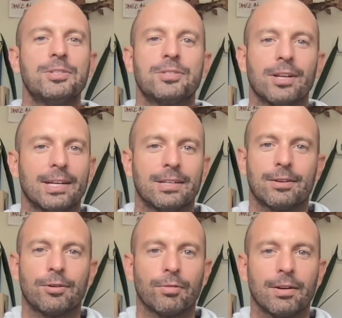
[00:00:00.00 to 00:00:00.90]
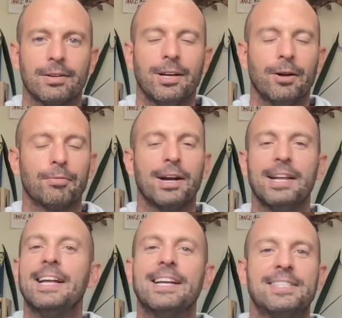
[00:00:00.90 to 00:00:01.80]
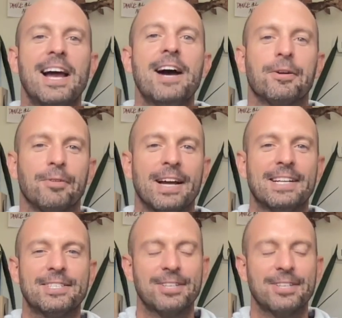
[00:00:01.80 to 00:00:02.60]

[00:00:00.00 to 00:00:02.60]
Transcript: was like, ready to get down, right?